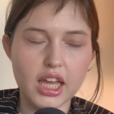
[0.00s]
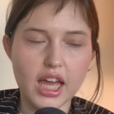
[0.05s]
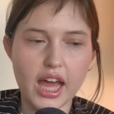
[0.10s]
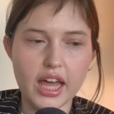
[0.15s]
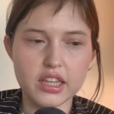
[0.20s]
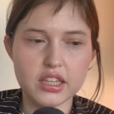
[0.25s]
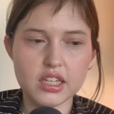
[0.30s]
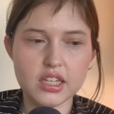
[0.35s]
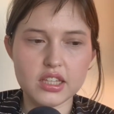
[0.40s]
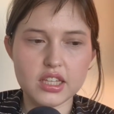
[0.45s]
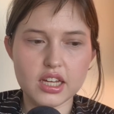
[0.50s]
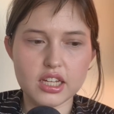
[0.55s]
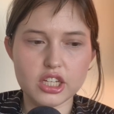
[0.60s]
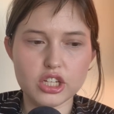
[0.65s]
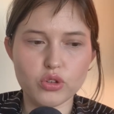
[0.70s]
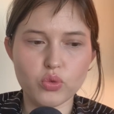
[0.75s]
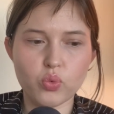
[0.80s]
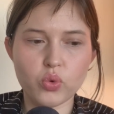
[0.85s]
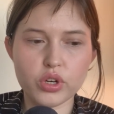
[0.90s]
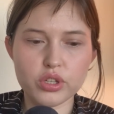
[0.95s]
I think that
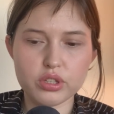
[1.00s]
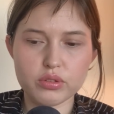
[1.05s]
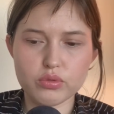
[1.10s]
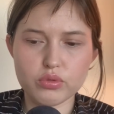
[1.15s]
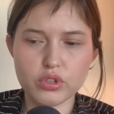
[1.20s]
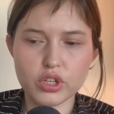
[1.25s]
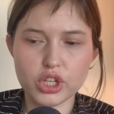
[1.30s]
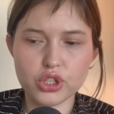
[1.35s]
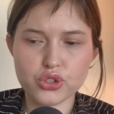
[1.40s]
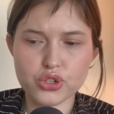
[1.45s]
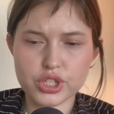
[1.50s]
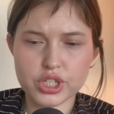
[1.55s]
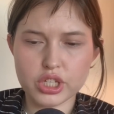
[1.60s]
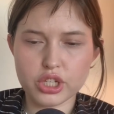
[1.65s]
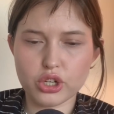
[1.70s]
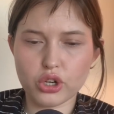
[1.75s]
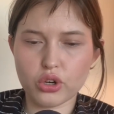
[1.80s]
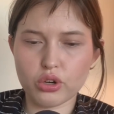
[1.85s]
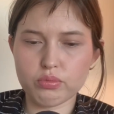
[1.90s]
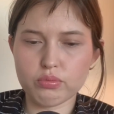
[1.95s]
what interested
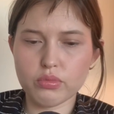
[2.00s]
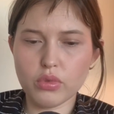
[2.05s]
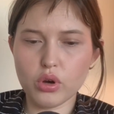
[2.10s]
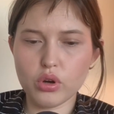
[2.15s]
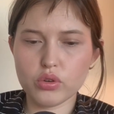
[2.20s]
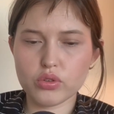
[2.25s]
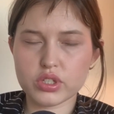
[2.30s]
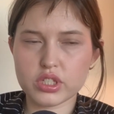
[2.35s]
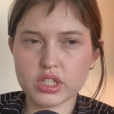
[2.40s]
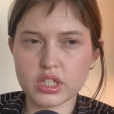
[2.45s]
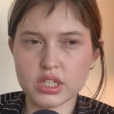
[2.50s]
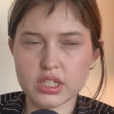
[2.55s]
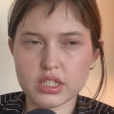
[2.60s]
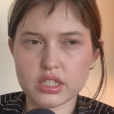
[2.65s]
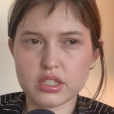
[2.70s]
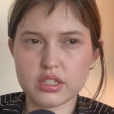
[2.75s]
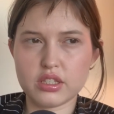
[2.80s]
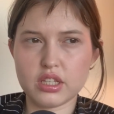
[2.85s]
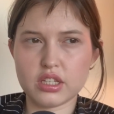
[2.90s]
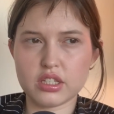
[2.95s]
her most is
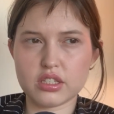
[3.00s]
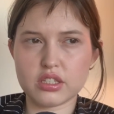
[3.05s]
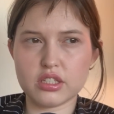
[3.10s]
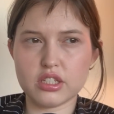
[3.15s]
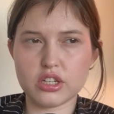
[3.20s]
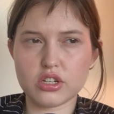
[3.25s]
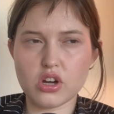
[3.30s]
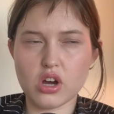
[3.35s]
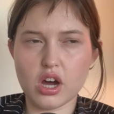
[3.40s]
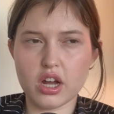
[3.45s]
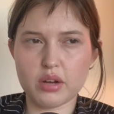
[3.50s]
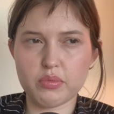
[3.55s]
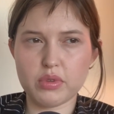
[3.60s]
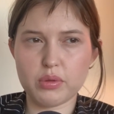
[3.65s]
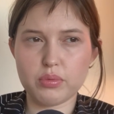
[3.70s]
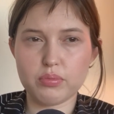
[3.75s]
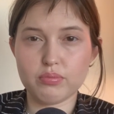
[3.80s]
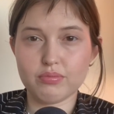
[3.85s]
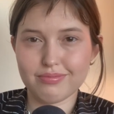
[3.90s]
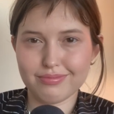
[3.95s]
this
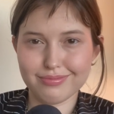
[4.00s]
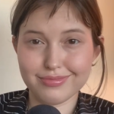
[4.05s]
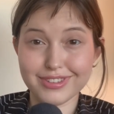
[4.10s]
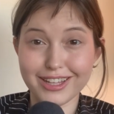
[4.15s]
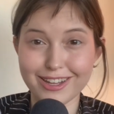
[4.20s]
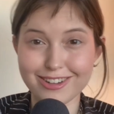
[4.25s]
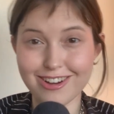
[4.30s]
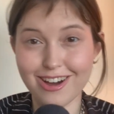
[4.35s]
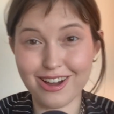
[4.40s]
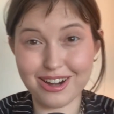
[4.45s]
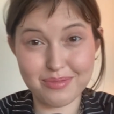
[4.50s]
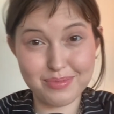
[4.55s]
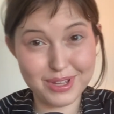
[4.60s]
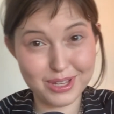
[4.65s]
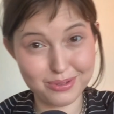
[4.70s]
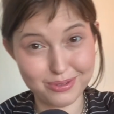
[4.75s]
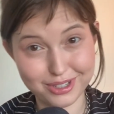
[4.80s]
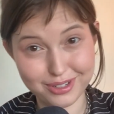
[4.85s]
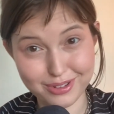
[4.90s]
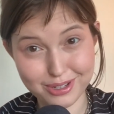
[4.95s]
dichotomy
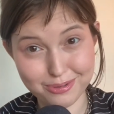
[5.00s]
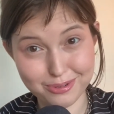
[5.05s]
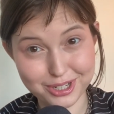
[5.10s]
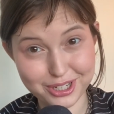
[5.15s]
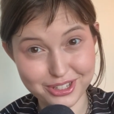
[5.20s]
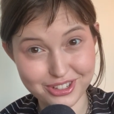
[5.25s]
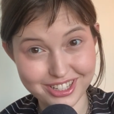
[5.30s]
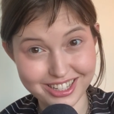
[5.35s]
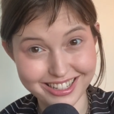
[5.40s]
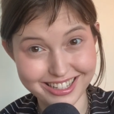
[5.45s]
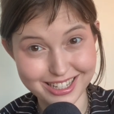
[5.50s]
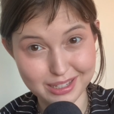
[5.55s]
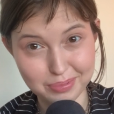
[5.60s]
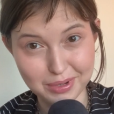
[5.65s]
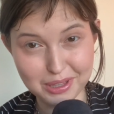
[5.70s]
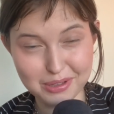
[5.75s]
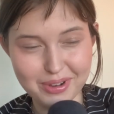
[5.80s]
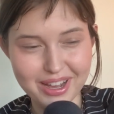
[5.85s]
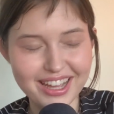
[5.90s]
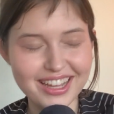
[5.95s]
is one of the words on the list, by
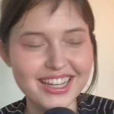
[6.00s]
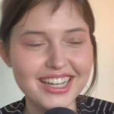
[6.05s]
the way.